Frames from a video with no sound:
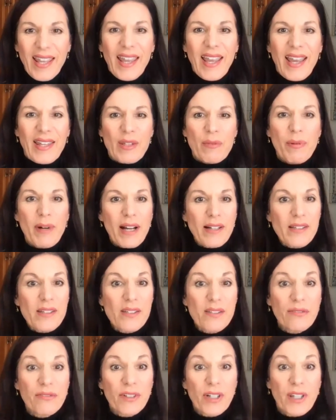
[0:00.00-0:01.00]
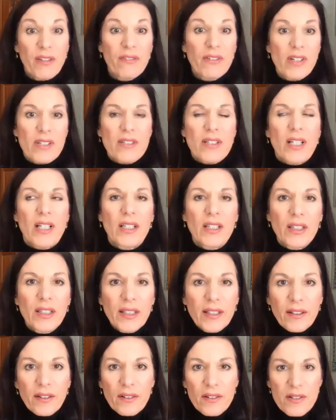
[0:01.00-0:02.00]
And the practice of forgiveness
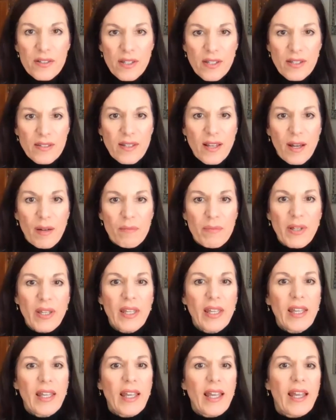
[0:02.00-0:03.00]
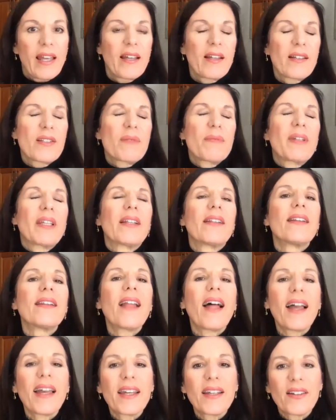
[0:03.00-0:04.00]
clears us up to be
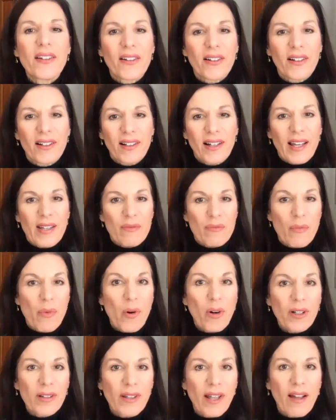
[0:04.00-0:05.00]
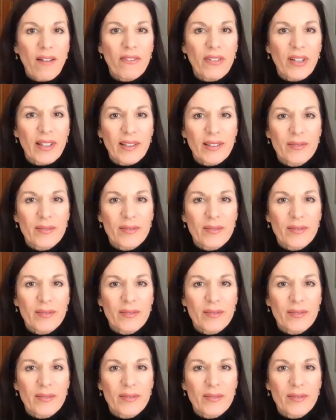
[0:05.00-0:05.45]
lighter and more loving.